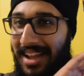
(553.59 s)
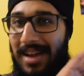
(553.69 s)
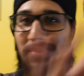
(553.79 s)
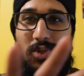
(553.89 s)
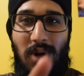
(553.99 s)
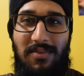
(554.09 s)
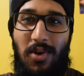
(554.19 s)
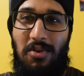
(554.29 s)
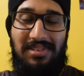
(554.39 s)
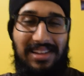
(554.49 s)
I'm sure I've
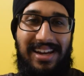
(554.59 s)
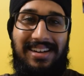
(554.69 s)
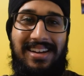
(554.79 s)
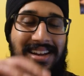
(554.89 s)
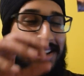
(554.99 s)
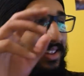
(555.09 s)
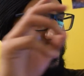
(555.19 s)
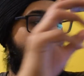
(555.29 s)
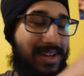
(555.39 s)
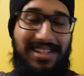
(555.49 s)
overlaid
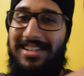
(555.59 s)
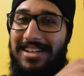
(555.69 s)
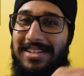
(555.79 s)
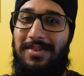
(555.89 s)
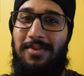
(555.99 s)
the pictures